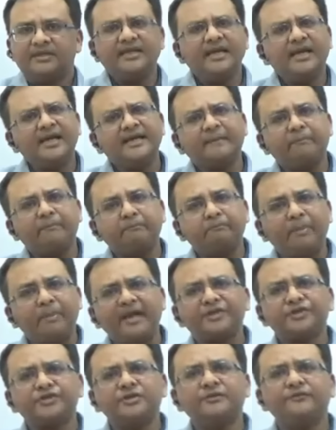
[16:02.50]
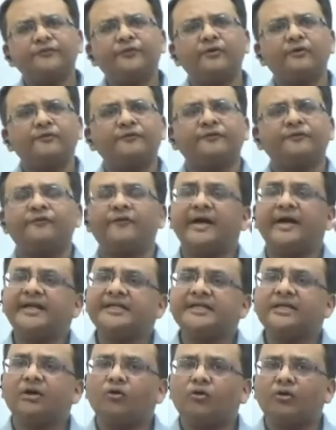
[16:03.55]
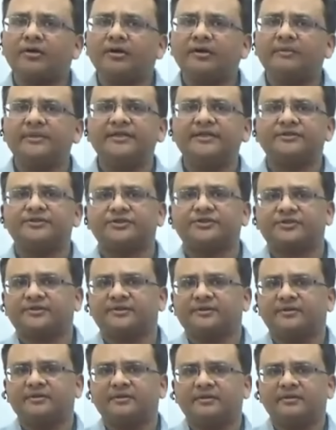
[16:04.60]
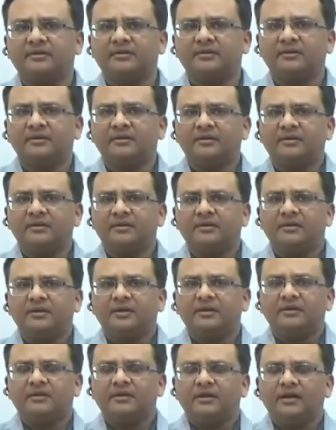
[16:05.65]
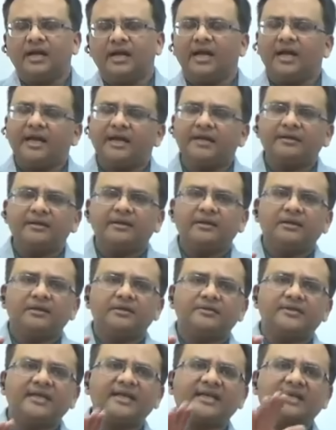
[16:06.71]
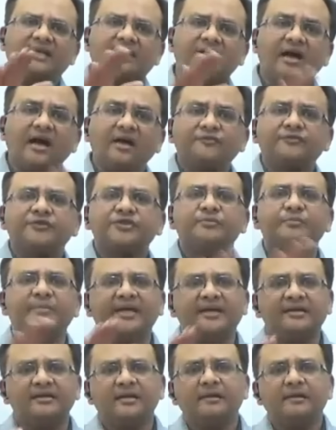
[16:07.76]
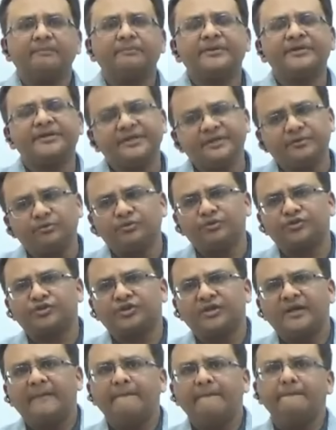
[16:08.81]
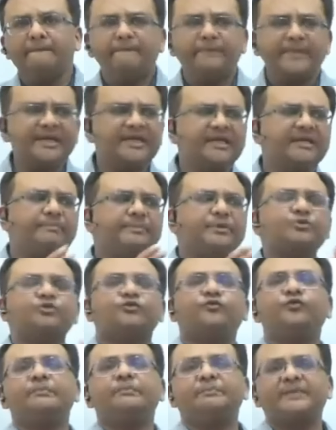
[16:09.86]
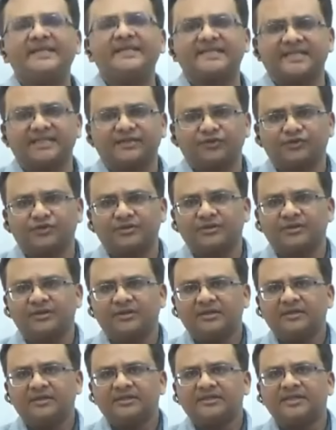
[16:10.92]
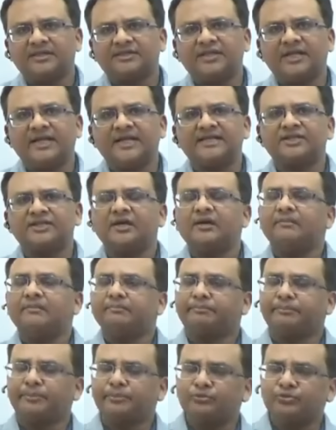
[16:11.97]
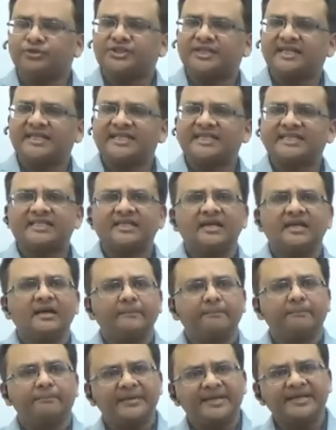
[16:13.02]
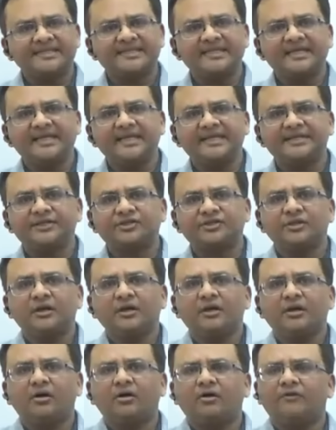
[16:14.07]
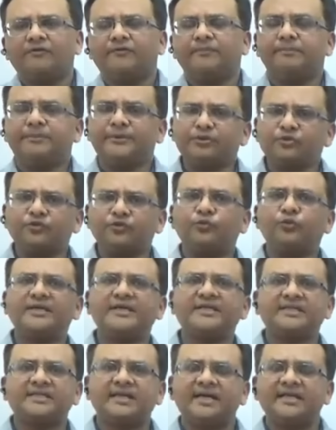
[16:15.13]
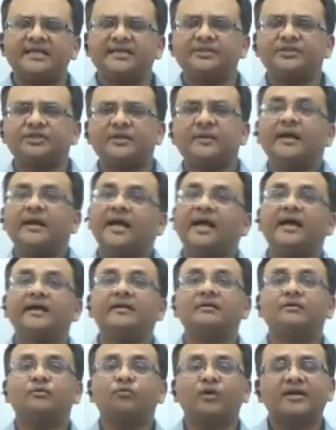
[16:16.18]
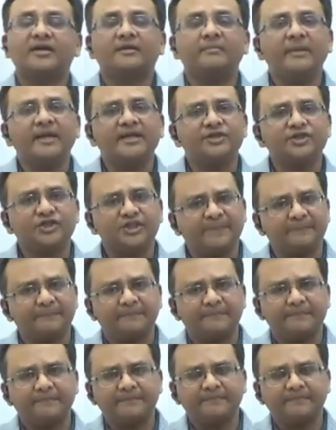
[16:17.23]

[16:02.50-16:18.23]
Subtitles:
They had a passion for fine ornaments, and their craftsmen produced many beautiful pieces such as brooches, bracelets of beautiful designs and workmanship.